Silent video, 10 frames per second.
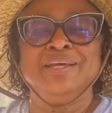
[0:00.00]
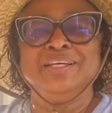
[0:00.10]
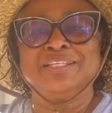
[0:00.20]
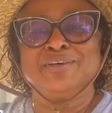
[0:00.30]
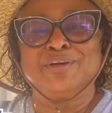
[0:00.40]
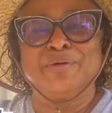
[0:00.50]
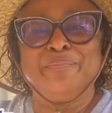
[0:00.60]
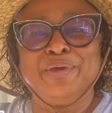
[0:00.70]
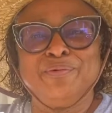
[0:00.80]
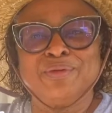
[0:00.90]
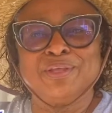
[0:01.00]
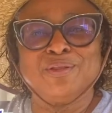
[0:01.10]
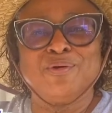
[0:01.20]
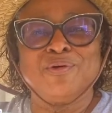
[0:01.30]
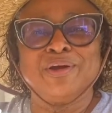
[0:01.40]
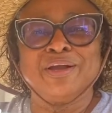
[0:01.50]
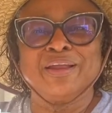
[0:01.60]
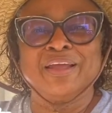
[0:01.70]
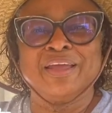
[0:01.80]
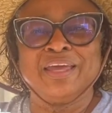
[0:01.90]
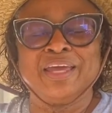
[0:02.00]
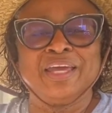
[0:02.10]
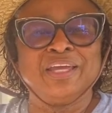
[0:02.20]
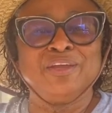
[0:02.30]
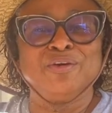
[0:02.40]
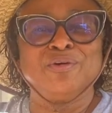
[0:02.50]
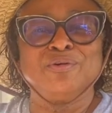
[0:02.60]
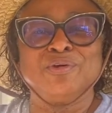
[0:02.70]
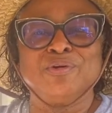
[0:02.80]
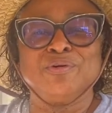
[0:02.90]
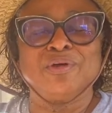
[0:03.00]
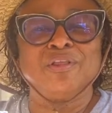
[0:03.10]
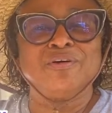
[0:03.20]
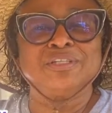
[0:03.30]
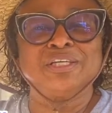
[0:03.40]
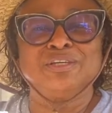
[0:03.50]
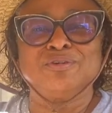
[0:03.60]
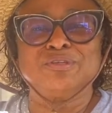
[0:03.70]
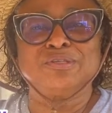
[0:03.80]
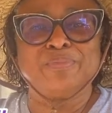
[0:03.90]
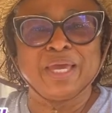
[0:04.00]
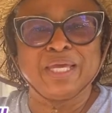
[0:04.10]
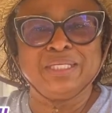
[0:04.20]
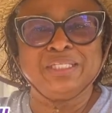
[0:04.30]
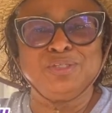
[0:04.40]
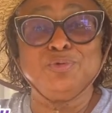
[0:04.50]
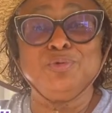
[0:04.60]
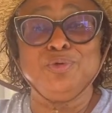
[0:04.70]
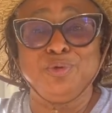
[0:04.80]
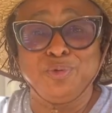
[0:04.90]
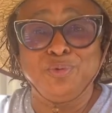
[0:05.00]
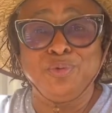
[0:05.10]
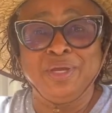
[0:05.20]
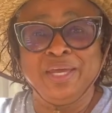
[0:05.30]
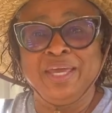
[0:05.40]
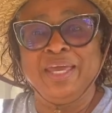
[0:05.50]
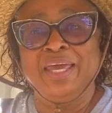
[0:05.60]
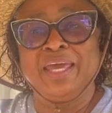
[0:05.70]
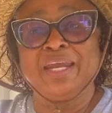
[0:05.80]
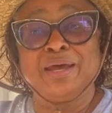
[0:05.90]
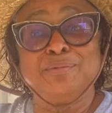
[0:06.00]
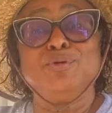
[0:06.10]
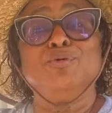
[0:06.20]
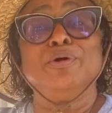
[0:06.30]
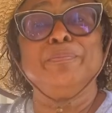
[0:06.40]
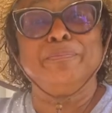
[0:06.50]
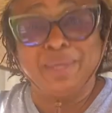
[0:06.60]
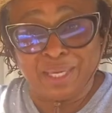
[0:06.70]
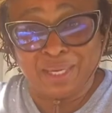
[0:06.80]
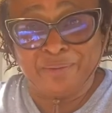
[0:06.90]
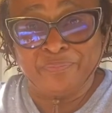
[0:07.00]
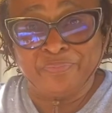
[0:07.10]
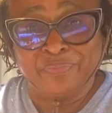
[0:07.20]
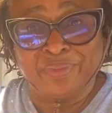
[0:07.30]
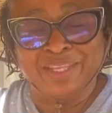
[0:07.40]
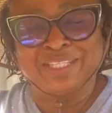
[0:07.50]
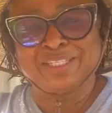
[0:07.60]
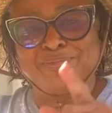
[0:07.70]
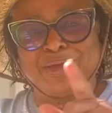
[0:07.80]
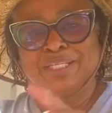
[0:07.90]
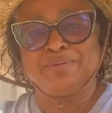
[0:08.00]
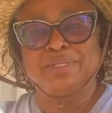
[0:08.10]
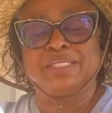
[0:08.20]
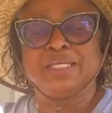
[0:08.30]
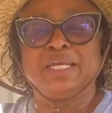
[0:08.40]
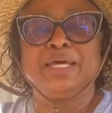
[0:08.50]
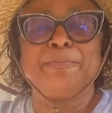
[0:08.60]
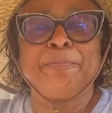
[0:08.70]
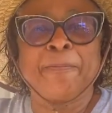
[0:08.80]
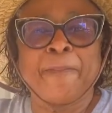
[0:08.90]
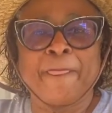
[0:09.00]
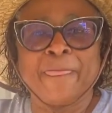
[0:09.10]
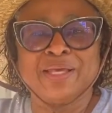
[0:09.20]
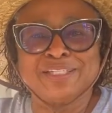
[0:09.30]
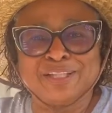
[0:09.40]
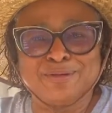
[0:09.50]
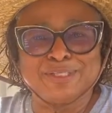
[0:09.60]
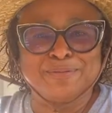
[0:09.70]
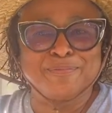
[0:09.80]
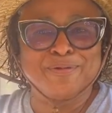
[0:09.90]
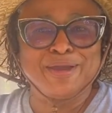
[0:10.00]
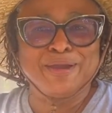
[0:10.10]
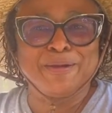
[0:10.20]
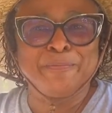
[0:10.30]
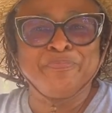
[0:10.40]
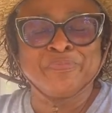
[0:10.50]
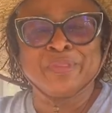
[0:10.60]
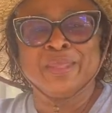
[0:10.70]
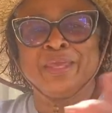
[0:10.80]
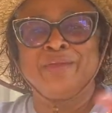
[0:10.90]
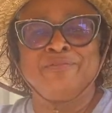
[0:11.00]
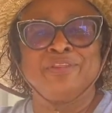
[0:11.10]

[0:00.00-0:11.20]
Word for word: So commune with the Lord, get in your, your closet, your space, do you, and I'm doing me. This is Price Mixing It Up. Let's close in prayer. If you're